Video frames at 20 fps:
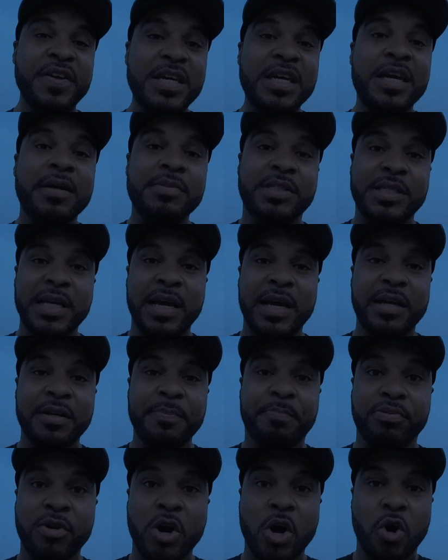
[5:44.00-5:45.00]
VM-10
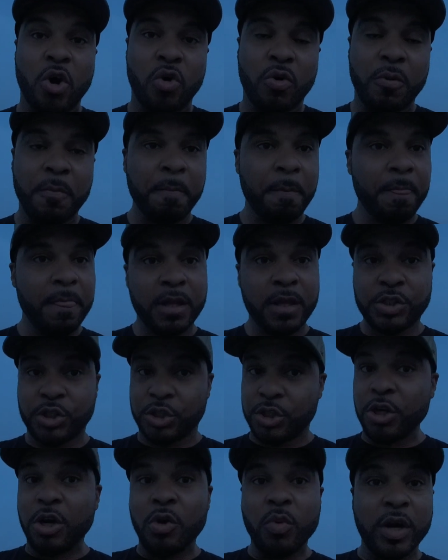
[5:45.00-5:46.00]
Pro
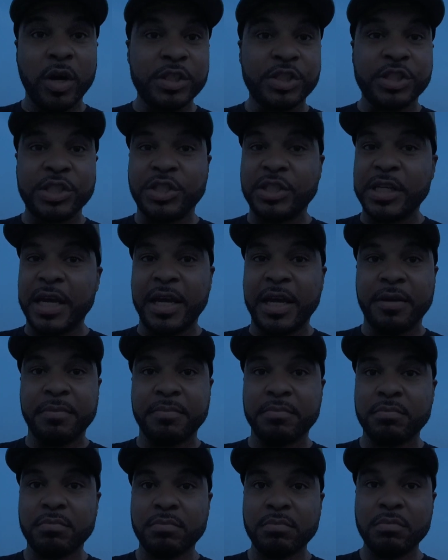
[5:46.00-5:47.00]
still works the same.
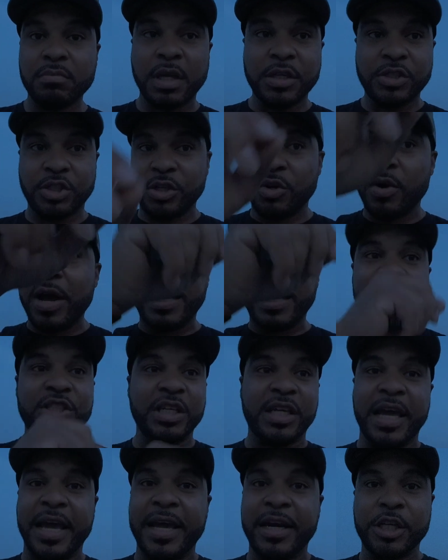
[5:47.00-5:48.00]
It still has
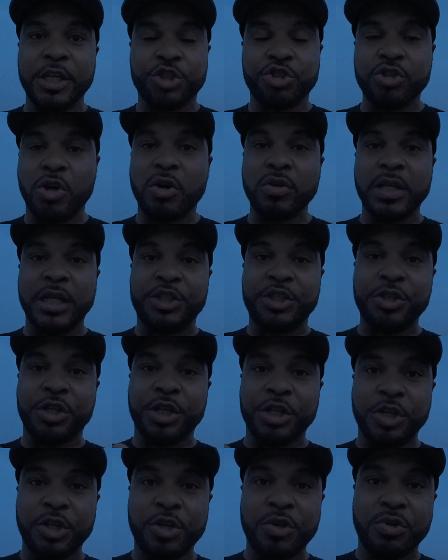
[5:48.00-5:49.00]
the gain control that you
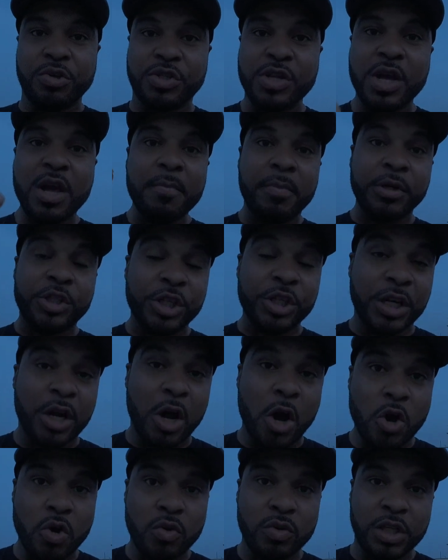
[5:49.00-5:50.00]
can use, but you can
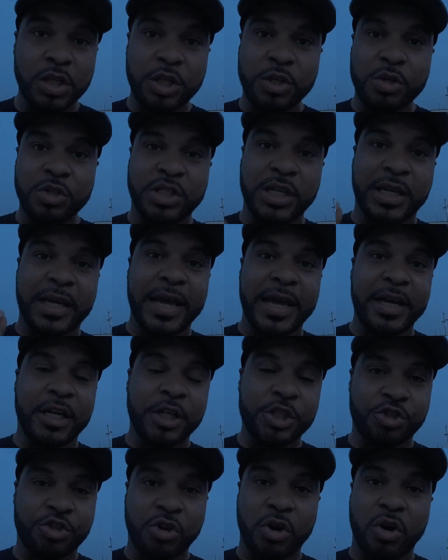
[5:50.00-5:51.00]
only use the gain
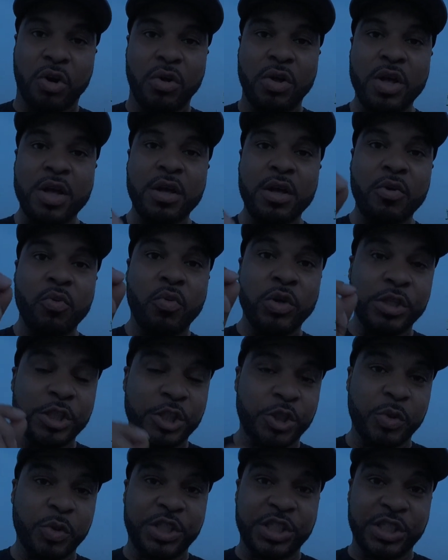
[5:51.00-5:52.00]
control when you
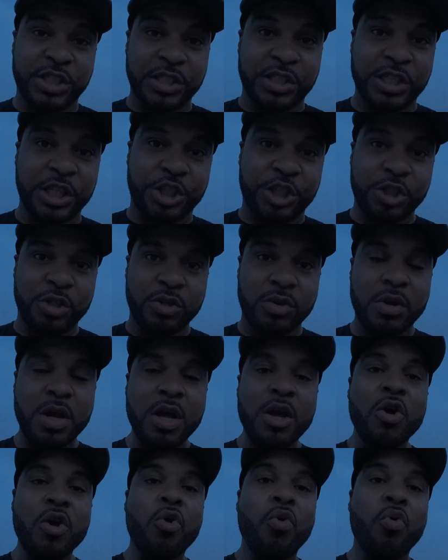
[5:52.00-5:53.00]
switch it to digital
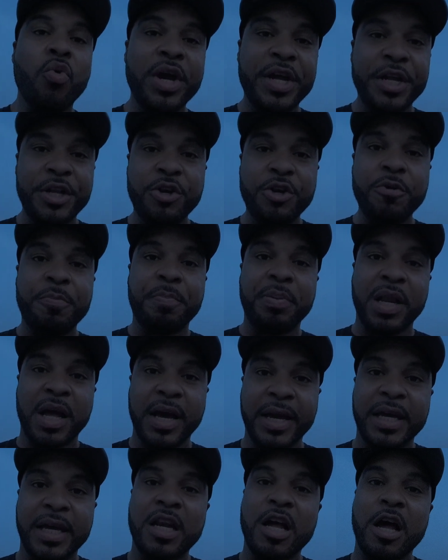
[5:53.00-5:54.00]
when you
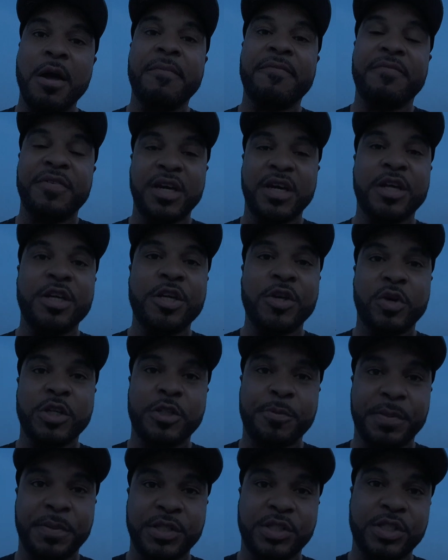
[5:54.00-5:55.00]
plug it up via
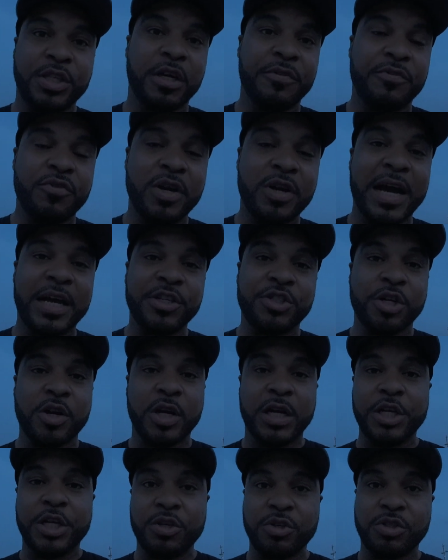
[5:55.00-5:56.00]
USB-C. If you guys are
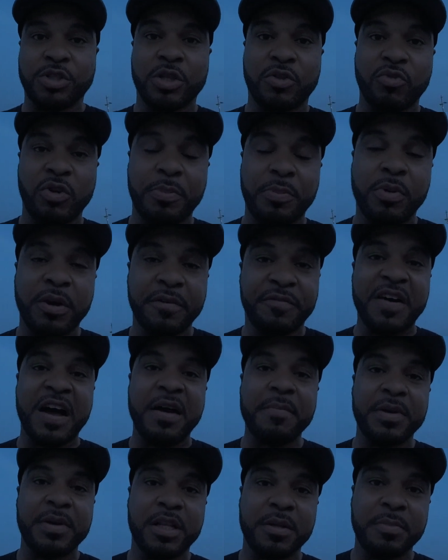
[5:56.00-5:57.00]
going to use the
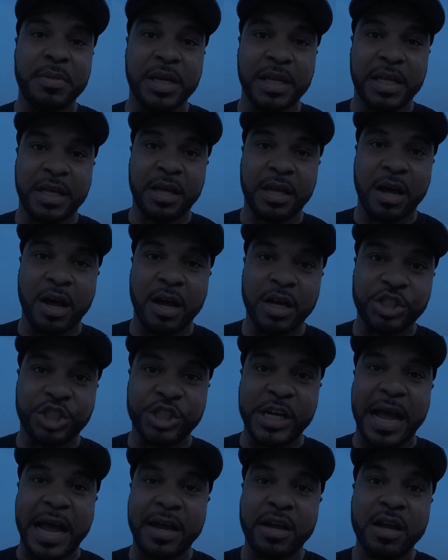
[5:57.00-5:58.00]
3.5mm
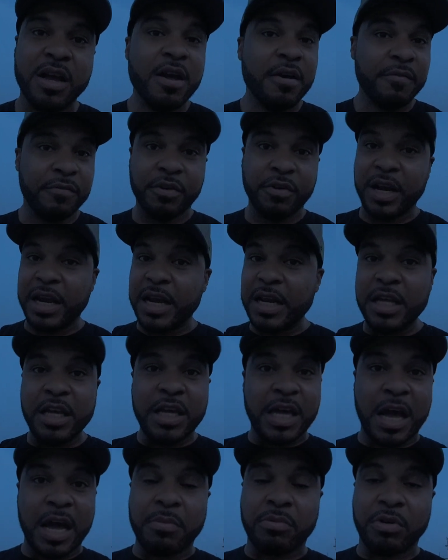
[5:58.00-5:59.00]
jack for any
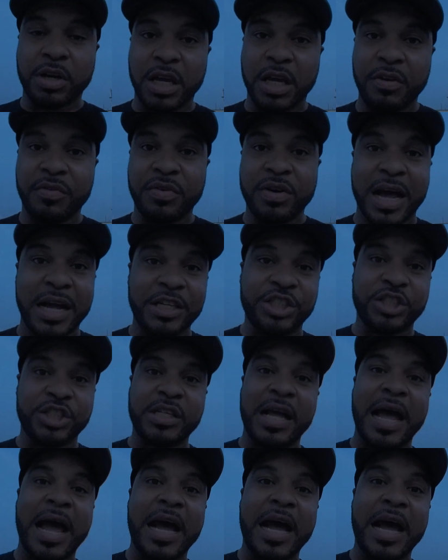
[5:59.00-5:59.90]
camera even, not just the